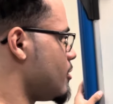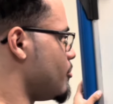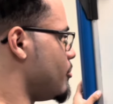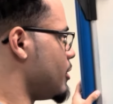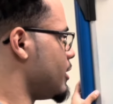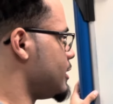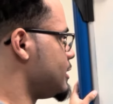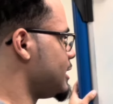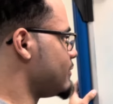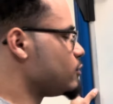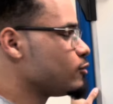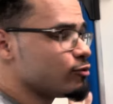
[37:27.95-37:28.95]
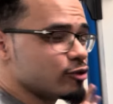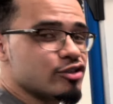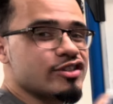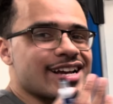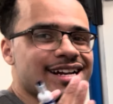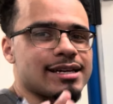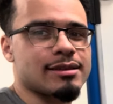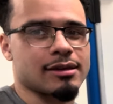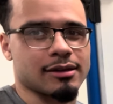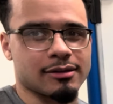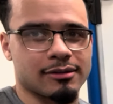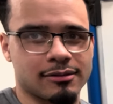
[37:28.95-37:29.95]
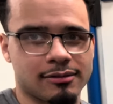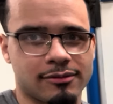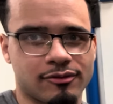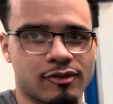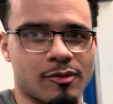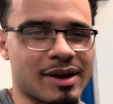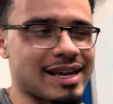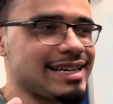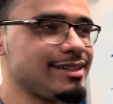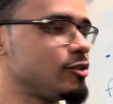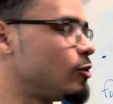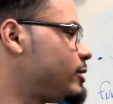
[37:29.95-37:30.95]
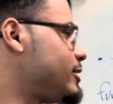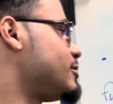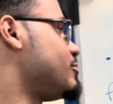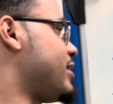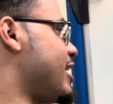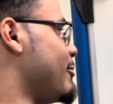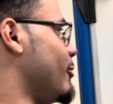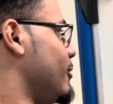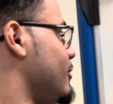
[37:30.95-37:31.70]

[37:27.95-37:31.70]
But if you learned anything from my incoherent babble,